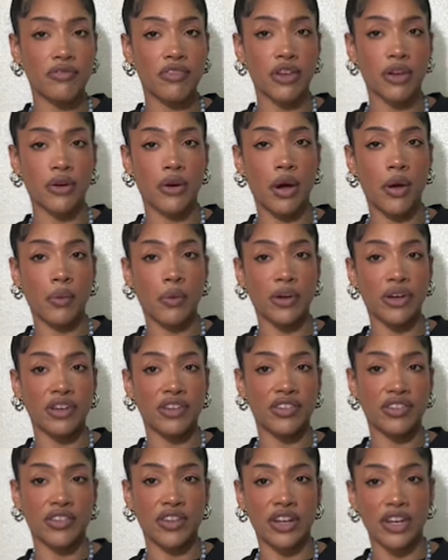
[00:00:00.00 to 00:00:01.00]
figure out what it is
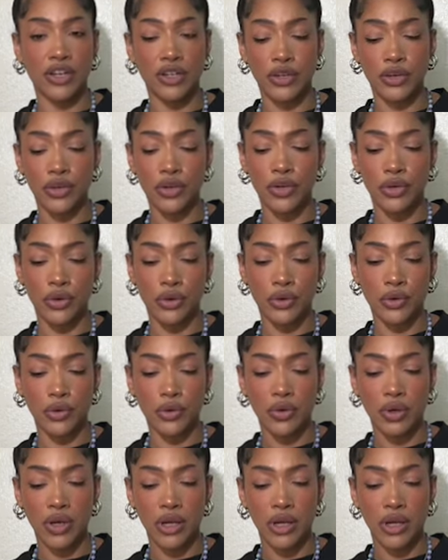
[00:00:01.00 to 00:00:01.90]
that they need to do.